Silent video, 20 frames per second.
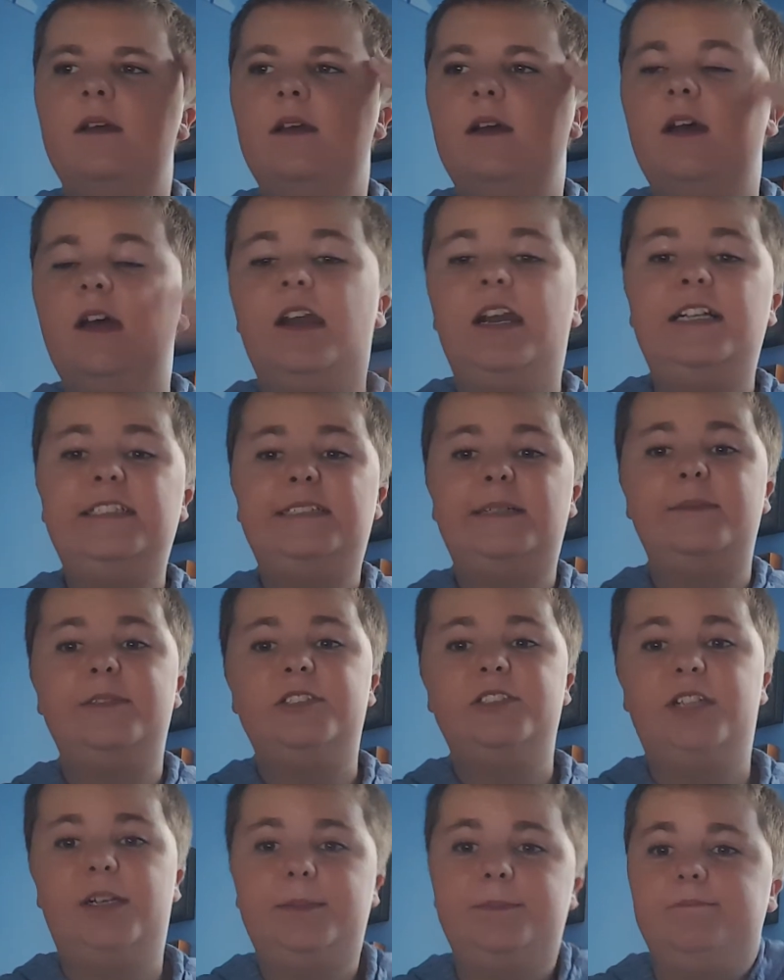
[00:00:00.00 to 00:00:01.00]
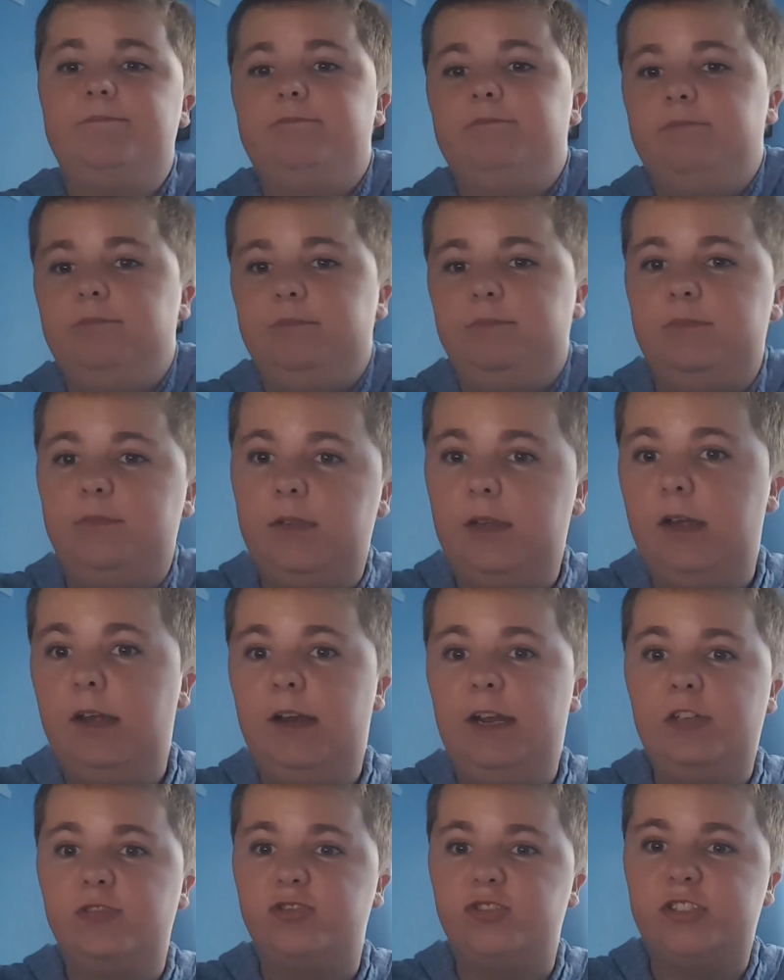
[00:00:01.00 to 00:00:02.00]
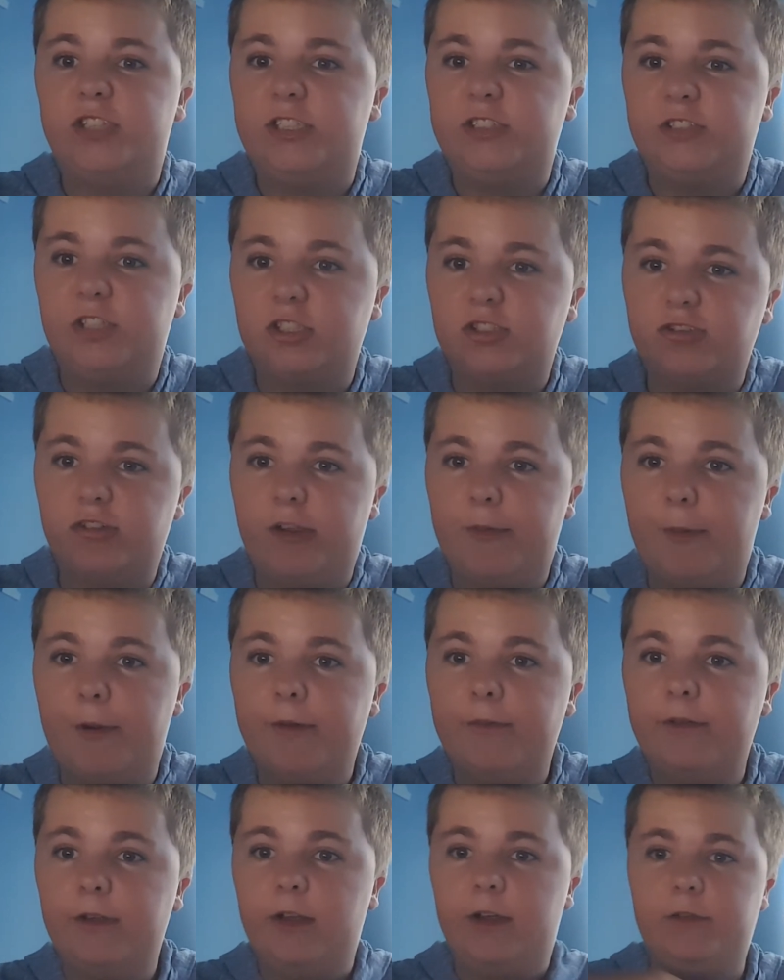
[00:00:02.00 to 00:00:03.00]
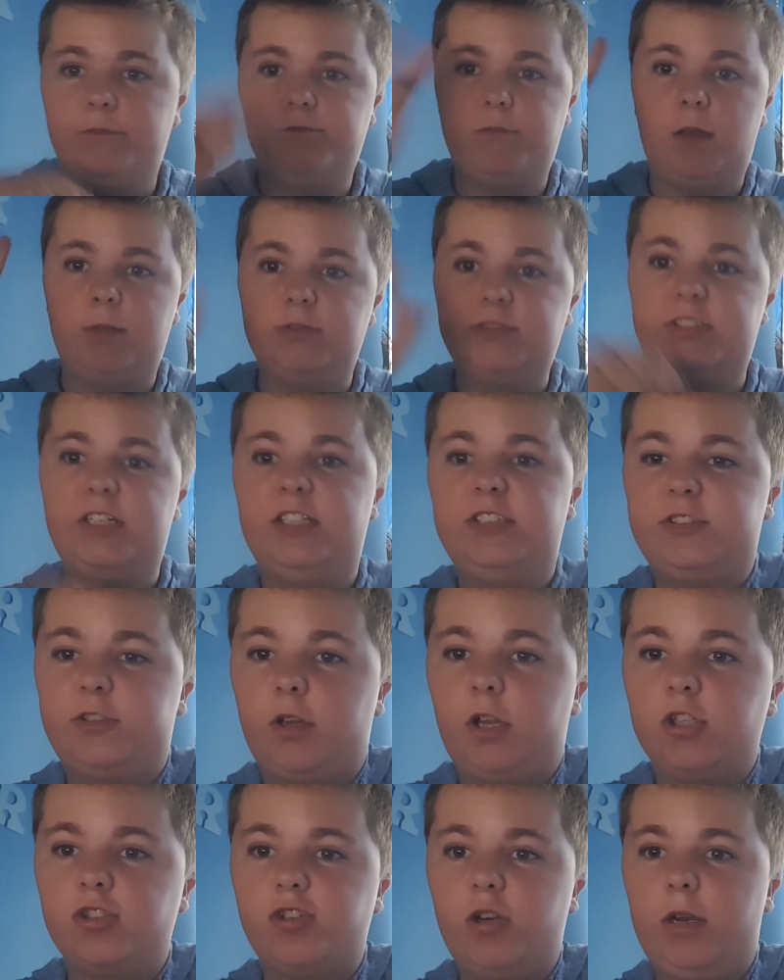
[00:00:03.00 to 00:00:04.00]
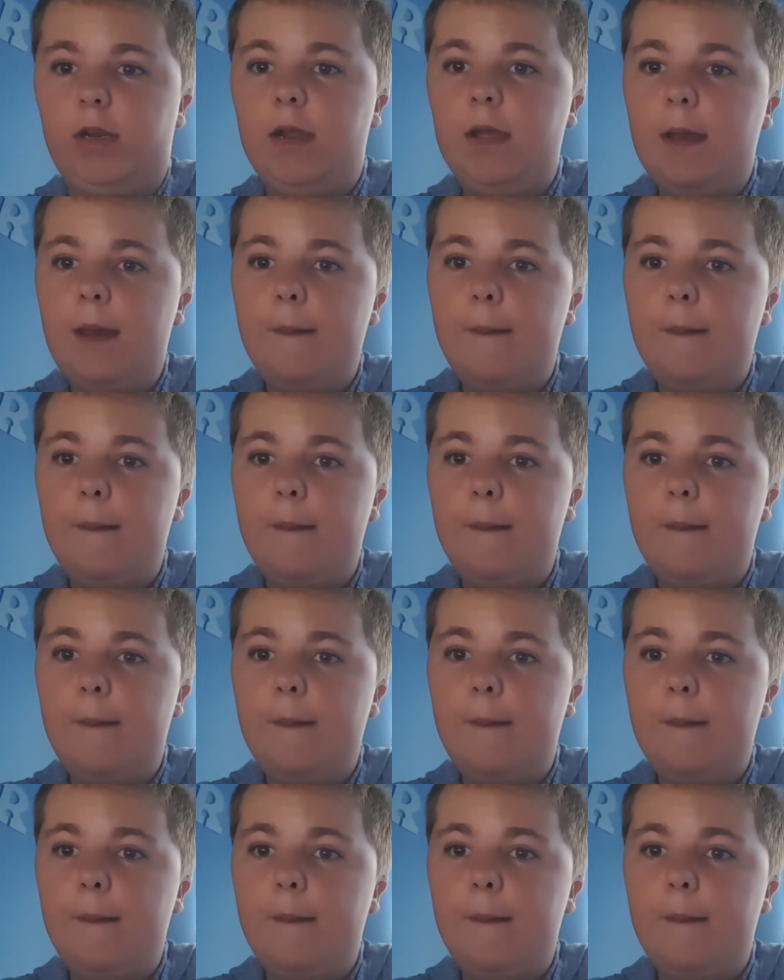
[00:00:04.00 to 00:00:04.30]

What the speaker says: And I guess that means like an extra-sized luxury a double-sized luxury